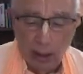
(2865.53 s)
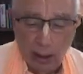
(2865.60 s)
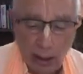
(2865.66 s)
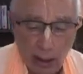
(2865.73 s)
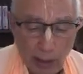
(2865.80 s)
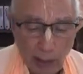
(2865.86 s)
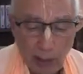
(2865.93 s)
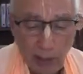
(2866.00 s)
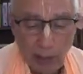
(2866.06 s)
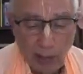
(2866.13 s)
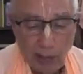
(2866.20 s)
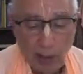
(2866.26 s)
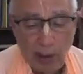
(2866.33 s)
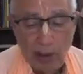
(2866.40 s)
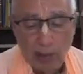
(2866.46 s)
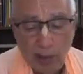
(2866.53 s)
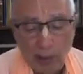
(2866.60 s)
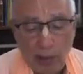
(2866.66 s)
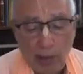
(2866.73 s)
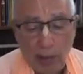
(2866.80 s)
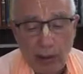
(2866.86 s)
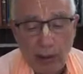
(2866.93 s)
In spite of
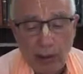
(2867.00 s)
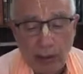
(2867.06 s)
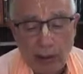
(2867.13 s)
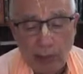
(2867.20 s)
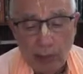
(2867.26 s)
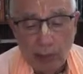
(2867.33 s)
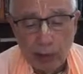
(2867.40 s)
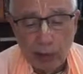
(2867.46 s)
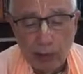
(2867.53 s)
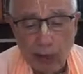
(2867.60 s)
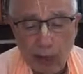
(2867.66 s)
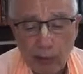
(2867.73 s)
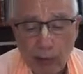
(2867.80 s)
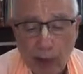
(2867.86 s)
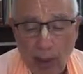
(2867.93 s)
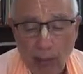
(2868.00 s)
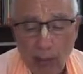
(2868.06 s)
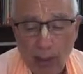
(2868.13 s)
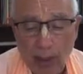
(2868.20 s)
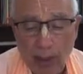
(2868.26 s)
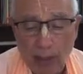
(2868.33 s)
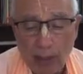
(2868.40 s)
various efforts, I have not been
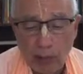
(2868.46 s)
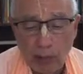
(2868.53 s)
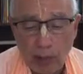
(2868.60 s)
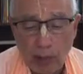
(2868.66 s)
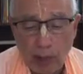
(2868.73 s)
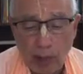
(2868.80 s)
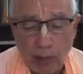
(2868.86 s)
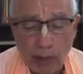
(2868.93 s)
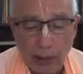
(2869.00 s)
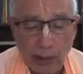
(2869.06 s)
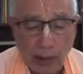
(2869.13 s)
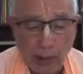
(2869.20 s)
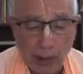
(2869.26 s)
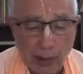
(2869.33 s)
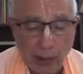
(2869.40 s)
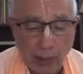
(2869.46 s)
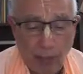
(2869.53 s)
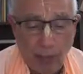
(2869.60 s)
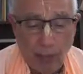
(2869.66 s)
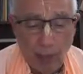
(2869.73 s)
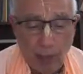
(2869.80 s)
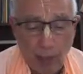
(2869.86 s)
able to taste it, but
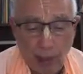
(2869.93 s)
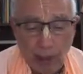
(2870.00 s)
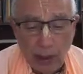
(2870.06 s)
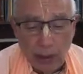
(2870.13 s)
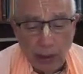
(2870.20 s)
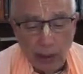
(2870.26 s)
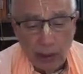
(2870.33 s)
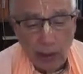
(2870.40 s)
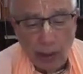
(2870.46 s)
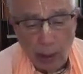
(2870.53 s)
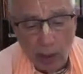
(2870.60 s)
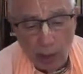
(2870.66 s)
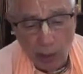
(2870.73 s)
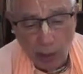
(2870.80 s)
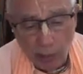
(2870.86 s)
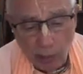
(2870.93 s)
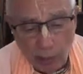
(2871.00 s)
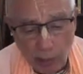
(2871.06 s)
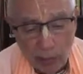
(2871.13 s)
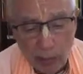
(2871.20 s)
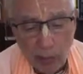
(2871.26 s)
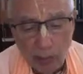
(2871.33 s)
my desire to
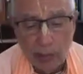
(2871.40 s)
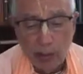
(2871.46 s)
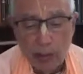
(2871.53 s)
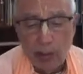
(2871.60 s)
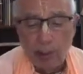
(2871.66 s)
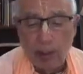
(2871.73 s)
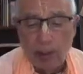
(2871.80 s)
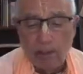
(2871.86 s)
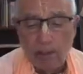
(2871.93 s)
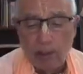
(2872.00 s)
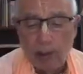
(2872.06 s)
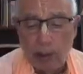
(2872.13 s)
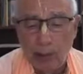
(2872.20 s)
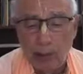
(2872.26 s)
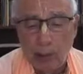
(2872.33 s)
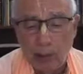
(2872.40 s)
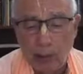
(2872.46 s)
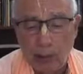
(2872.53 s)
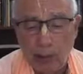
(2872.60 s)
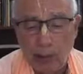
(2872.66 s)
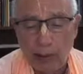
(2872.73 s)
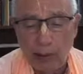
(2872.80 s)
relish that pleasure
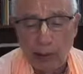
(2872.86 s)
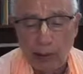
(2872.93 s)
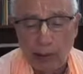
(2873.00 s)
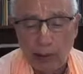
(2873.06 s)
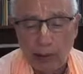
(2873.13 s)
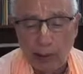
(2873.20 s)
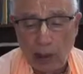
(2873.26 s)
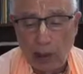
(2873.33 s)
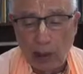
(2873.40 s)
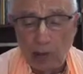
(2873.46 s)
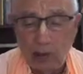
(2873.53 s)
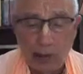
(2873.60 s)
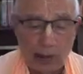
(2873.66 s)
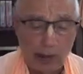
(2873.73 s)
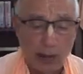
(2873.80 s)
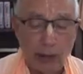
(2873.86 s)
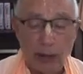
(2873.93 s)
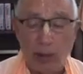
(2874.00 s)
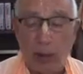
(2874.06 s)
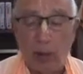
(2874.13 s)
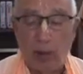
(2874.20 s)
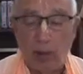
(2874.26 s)
increases as I
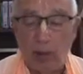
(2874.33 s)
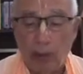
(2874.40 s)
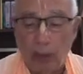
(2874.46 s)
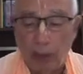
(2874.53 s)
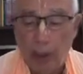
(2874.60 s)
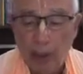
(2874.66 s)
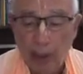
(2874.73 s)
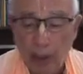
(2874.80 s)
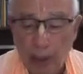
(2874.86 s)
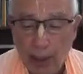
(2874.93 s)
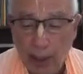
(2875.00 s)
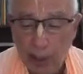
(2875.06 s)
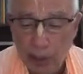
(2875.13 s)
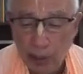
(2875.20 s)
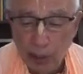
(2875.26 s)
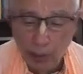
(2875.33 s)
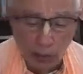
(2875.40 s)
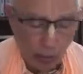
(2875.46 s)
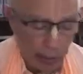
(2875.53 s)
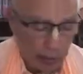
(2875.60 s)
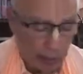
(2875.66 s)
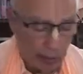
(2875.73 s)
smell its
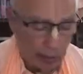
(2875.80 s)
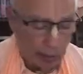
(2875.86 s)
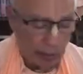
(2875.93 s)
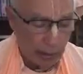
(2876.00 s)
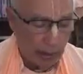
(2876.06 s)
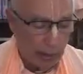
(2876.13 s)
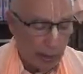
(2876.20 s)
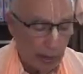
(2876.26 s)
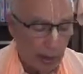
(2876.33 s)
sweetness.